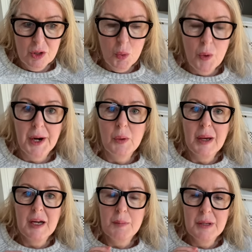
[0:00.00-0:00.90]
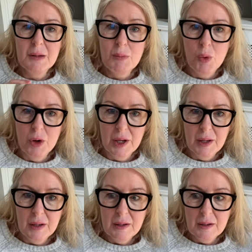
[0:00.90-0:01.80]
When I wake up in the
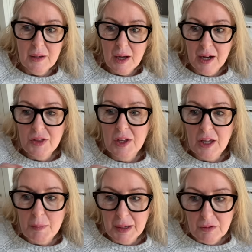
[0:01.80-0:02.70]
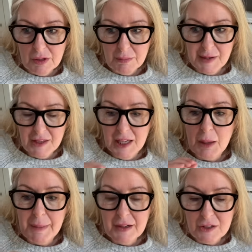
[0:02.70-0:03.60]
morning, I think about them. I think
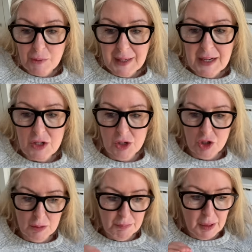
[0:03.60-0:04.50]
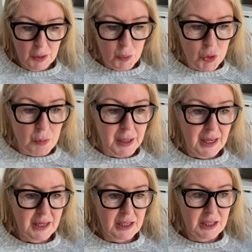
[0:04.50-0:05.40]
about their relationship. I
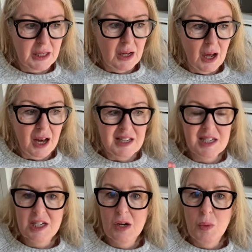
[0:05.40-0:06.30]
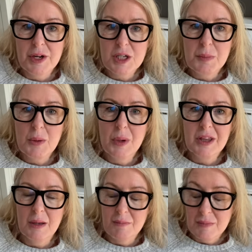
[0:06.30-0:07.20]
ruminate. I still want to be with
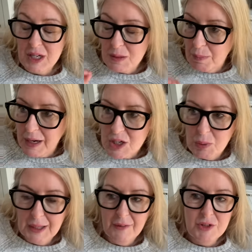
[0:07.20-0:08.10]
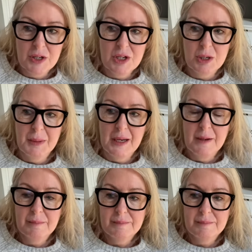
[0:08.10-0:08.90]
them despite what they've done to me.